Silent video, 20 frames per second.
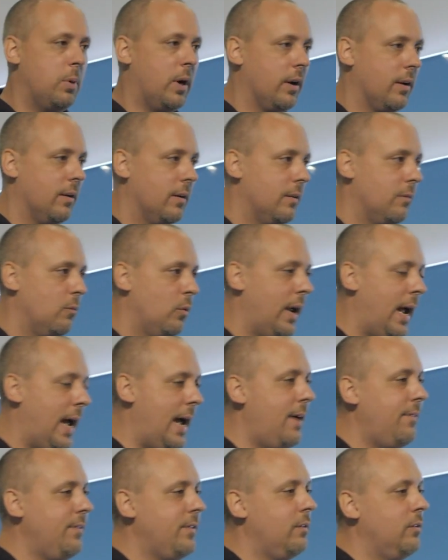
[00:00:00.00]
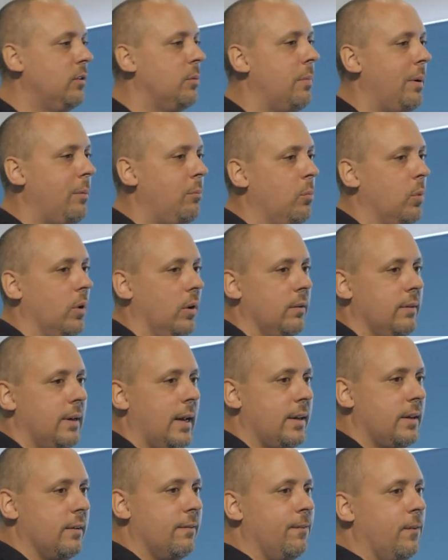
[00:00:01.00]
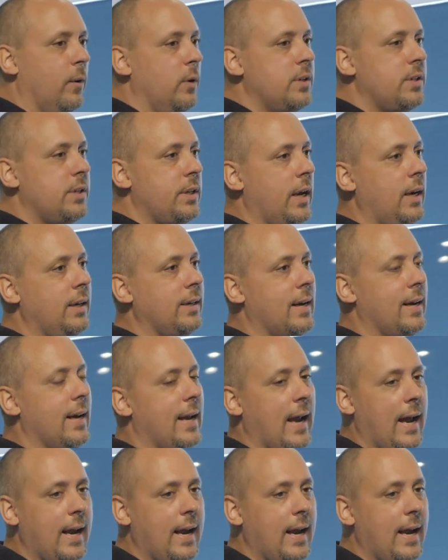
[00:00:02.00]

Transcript: But we have to remember that the first thing that